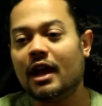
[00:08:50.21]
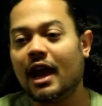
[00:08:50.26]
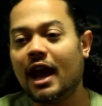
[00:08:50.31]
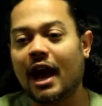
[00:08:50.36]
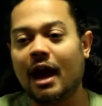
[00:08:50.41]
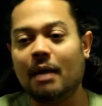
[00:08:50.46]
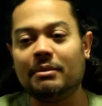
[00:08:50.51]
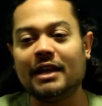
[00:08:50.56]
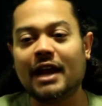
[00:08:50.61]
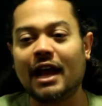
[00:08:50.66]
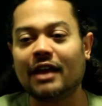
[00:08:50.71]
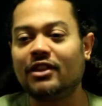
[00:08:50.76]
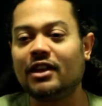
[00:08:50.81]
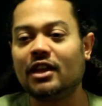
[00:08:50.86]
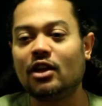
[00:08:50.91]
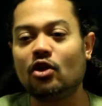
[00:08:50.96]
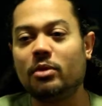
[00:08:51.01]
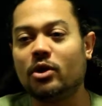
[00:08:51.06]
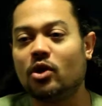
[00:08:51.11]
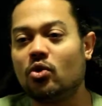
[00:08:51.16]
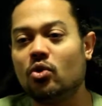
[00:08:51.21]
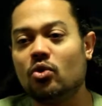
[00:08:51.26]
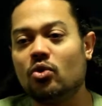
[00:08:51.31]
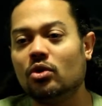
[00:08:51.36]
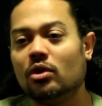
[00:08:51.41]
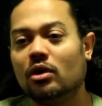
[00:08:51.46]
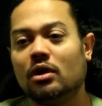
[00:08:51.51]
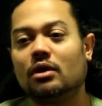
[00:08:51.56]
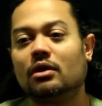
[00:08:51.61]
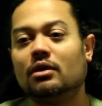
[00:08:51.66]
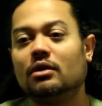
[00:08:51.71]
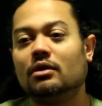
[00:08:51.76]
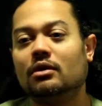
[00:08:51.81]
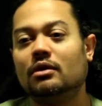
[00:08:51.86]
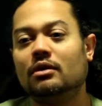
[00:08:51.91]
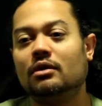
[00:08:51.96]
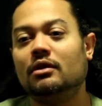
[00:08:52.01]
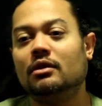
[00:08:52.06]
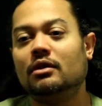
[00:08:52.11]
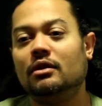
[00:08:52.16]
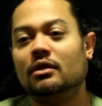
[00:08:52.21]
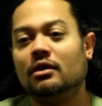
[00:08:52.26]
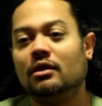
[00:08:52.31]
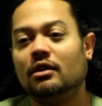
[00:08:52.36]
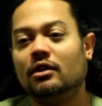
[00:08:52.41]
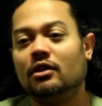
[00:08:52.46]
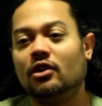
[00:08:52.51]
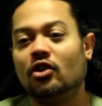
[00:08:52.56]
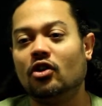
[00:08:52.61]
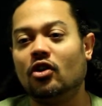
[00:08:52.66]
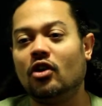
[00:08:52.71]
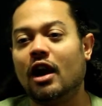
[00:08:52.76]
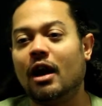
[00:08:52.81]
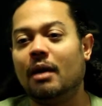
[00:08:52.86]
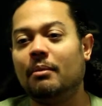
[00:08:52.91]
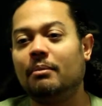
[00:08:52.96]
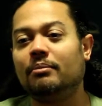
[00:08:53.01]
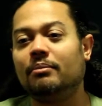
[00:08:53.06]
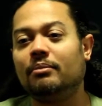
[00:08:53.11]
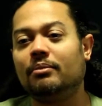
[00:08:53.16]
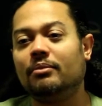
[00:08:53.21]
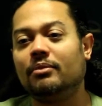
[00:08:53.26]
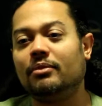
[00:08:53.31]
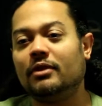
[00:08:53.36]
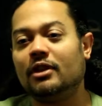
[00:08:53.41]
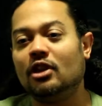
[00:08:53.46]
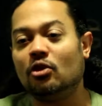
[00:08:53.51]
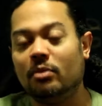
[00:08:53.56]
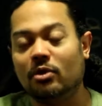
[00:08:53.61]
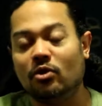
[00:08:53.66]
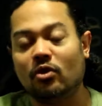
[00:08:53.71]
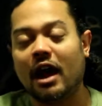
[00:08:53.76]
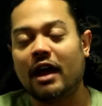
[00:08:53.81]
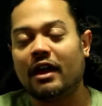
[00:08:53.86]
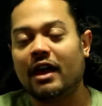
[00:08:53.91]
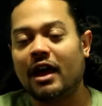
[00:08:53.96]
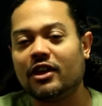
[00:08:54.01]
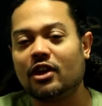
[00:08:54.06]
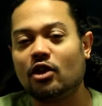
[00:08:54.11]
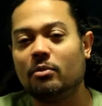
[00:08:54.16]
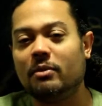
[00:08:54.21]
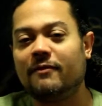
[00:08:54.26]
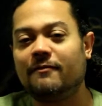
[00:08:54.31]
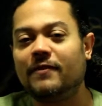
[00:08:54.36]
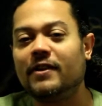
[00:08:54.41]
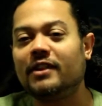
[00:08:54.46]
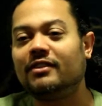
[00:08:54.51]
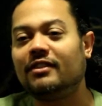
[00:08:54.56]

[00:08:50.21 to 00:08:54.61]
I think it would be cool, you know. I think it would be fitting.